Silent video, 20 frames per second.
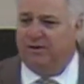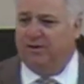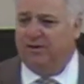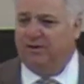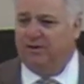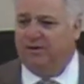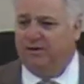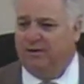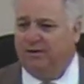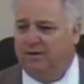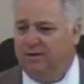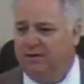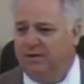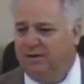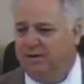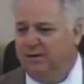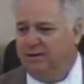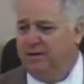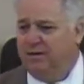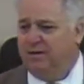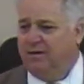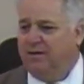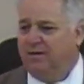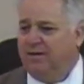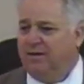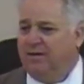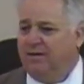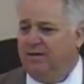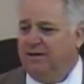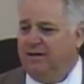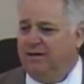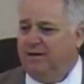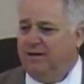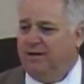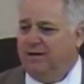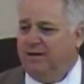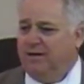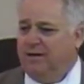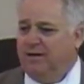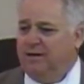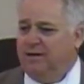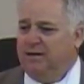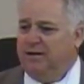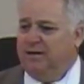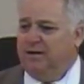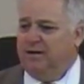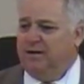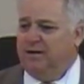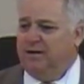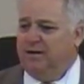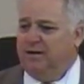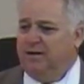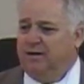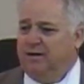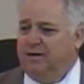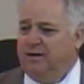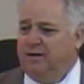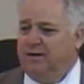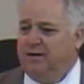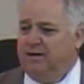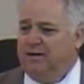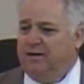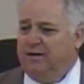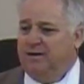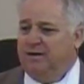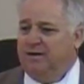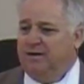No one is speaking in this clip.